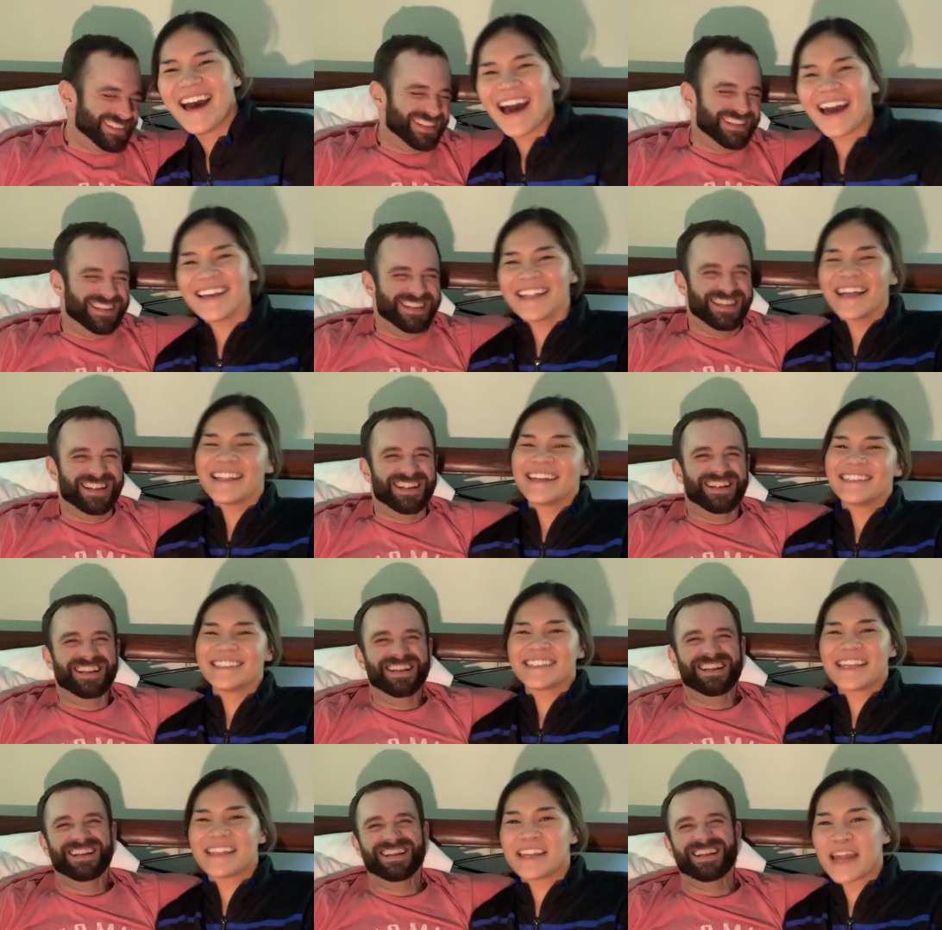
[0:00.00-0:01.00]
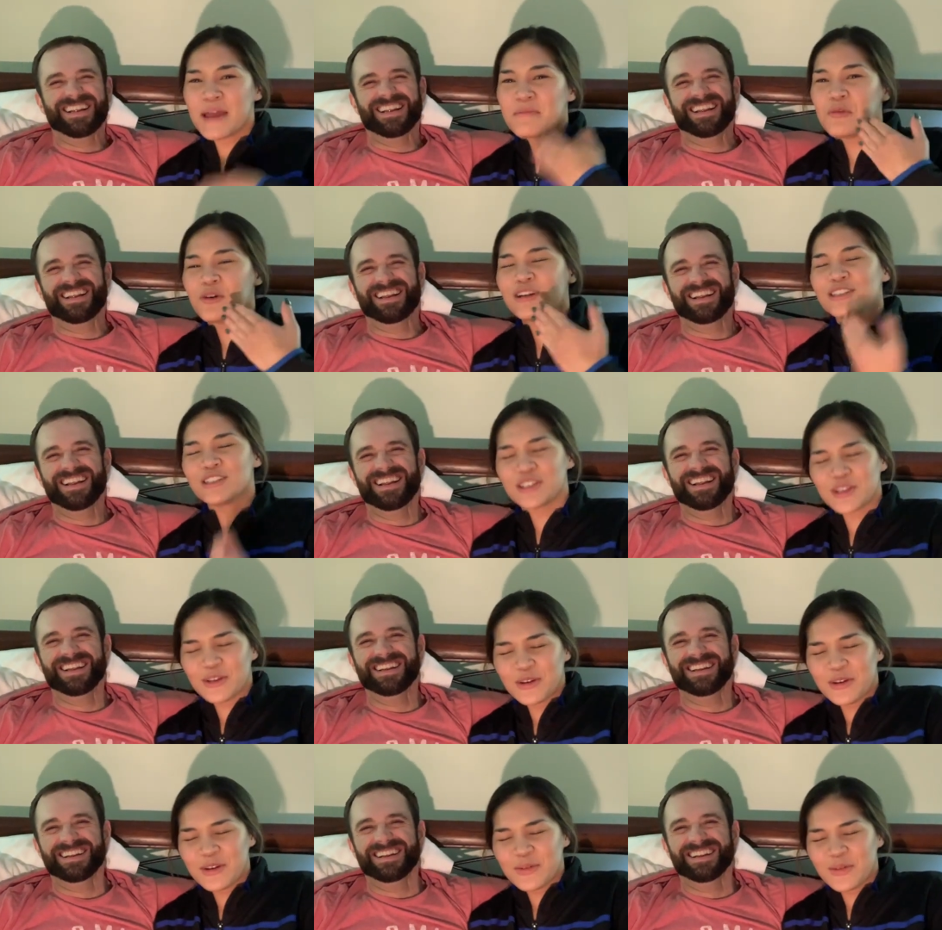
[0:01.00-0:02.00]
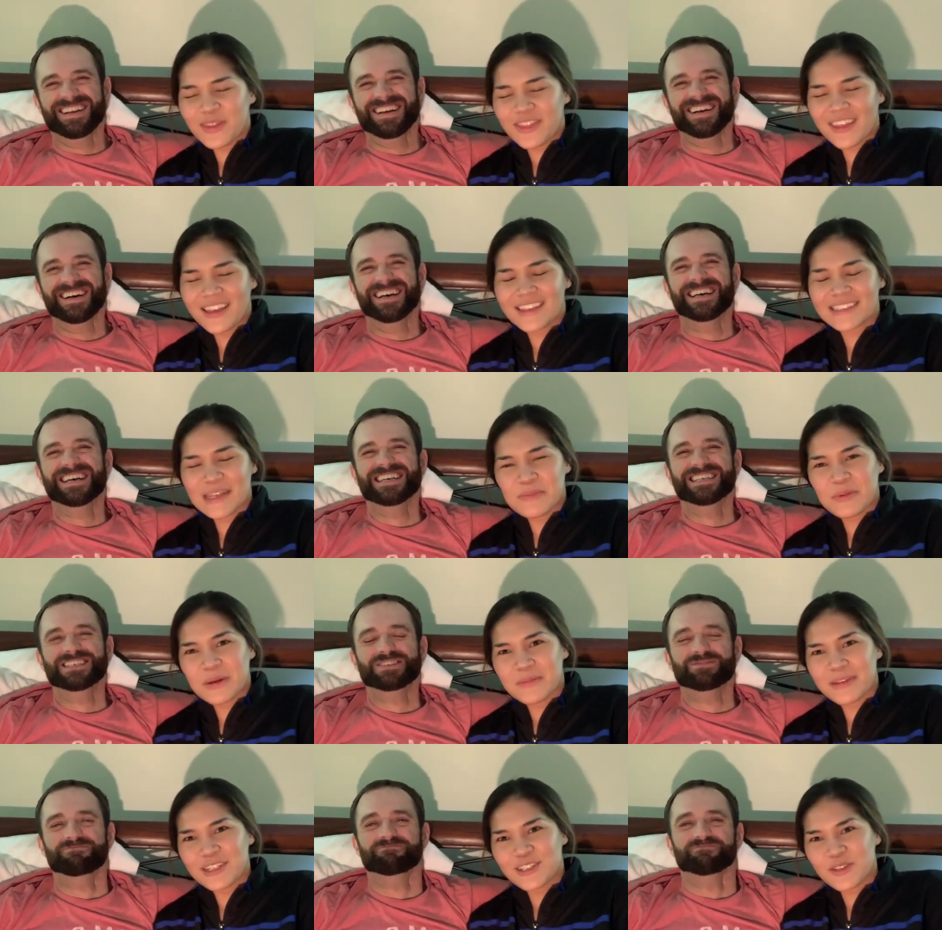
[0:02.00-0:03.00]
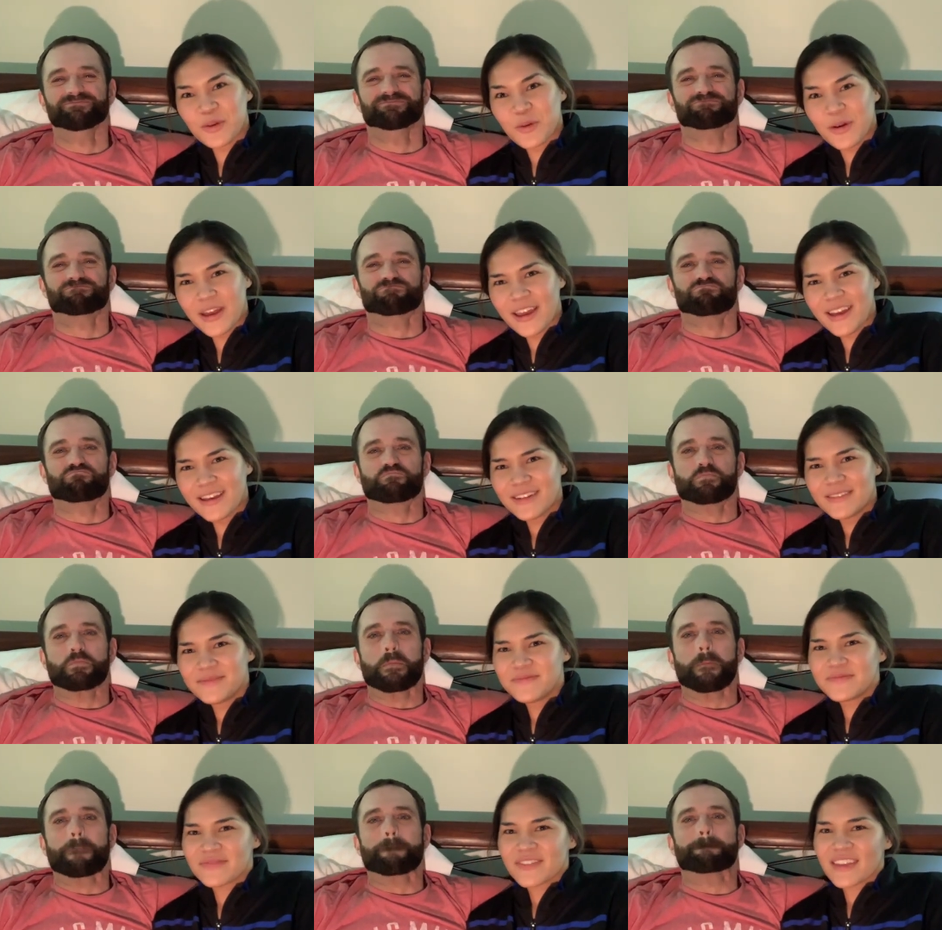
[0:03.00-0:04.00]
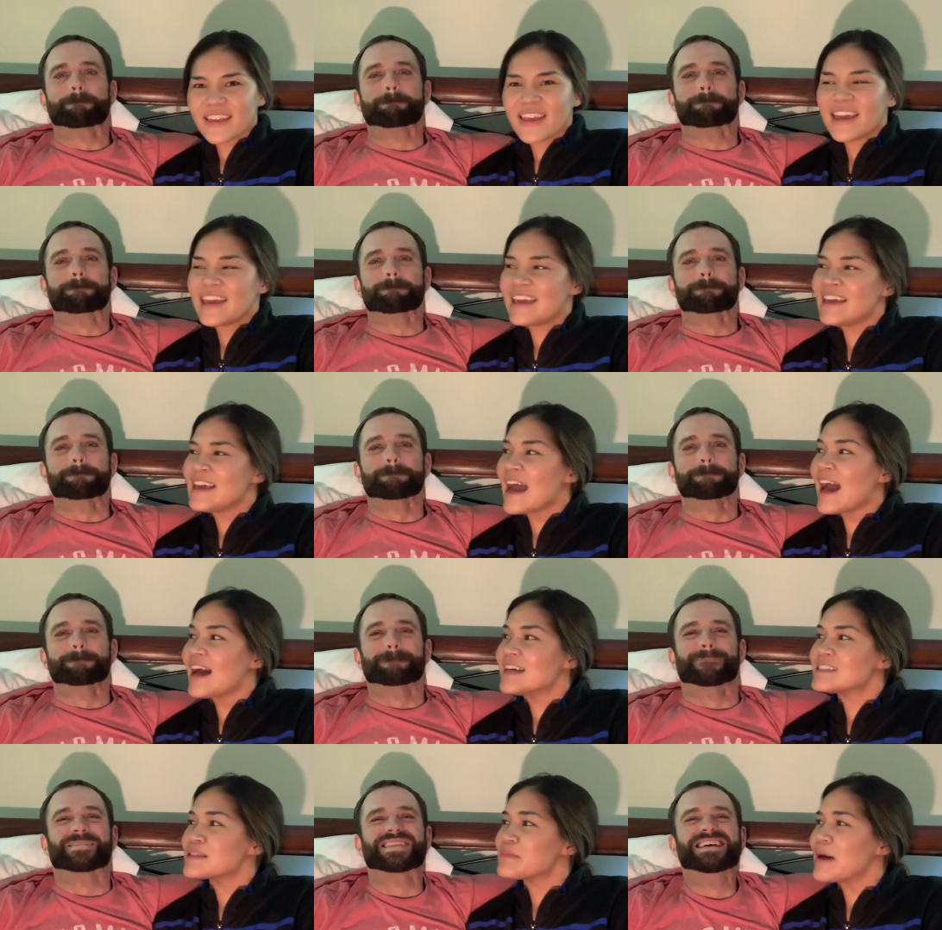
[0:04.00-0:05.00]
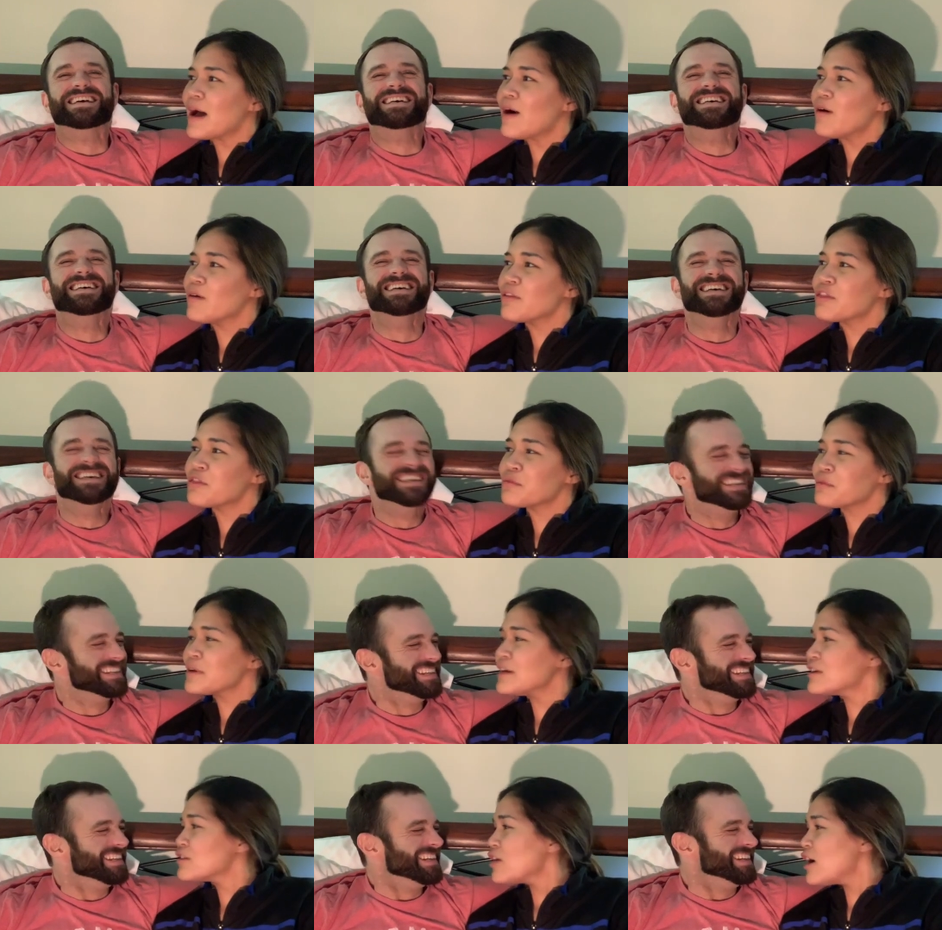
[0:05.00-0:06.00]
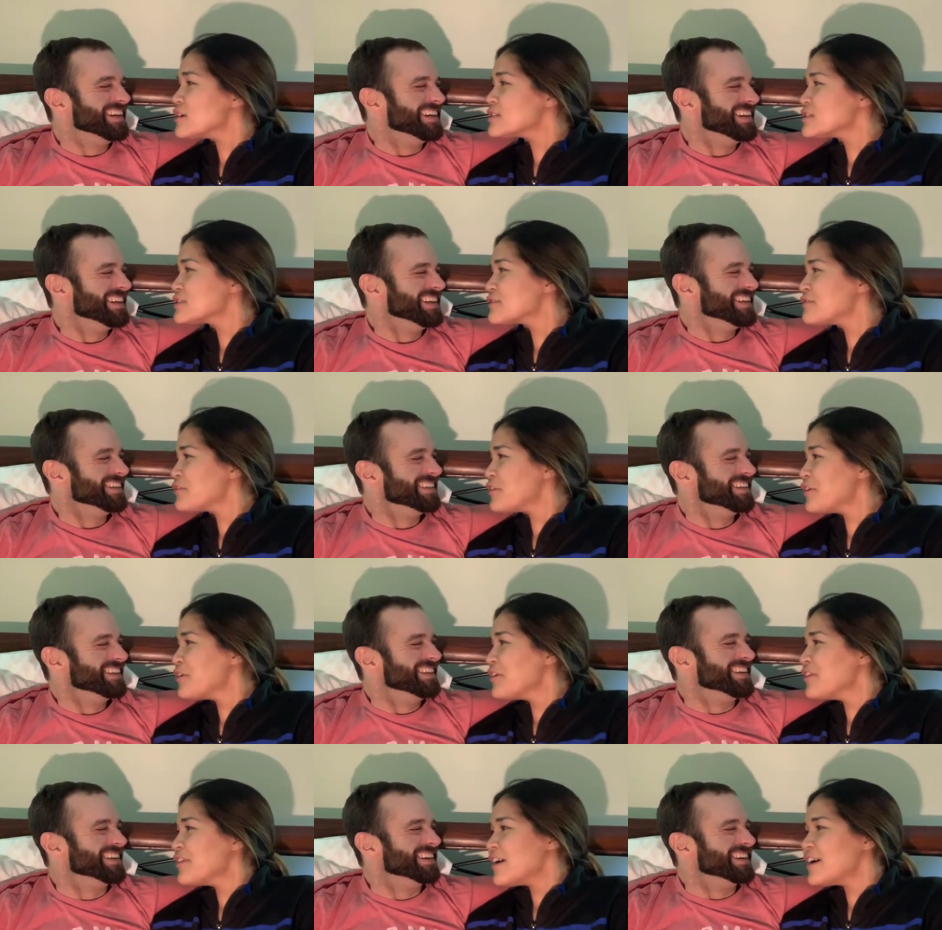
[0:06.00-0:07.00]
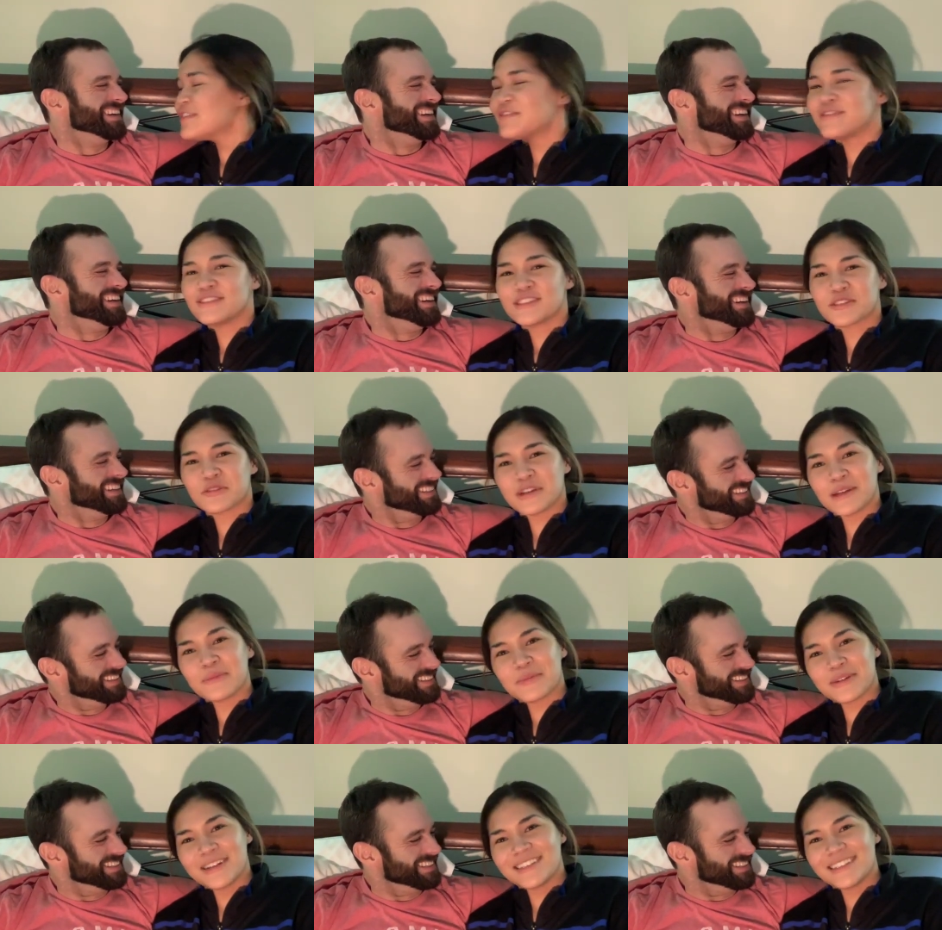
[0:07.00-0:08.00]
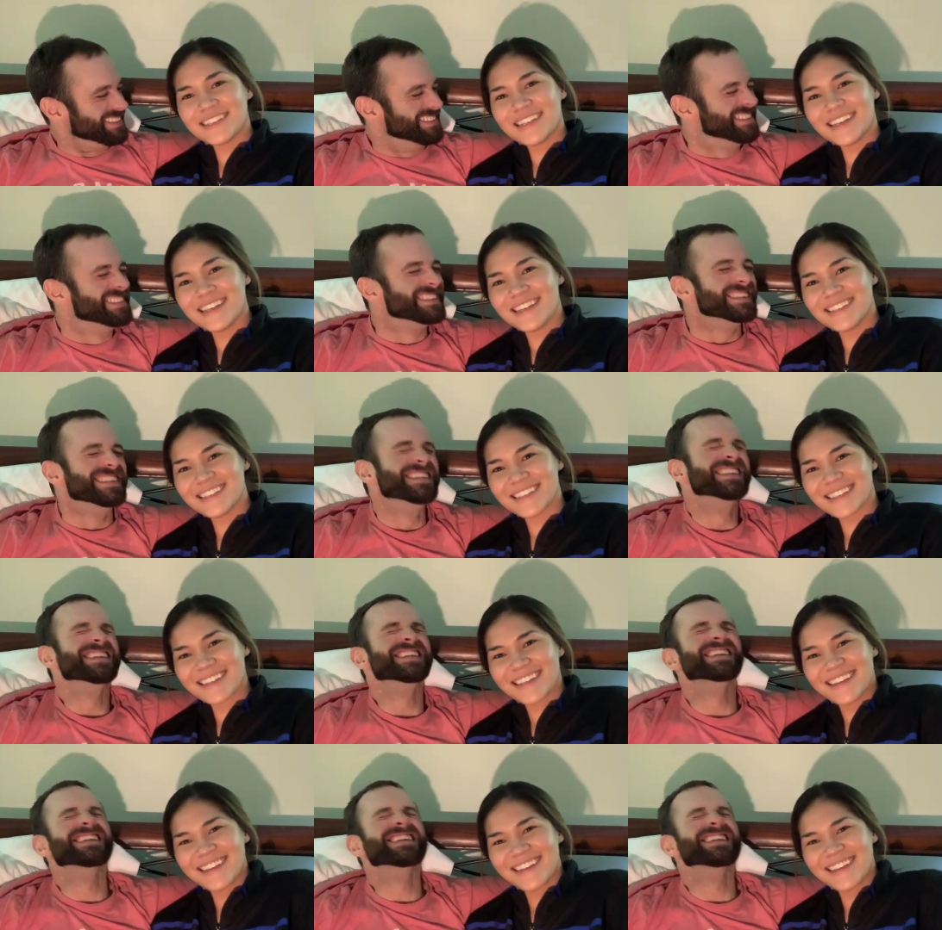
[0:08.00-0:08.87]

Speaker 1: I, I like to say that I'm more in tune with things that bring me joy he has about three closets full of screen print tees.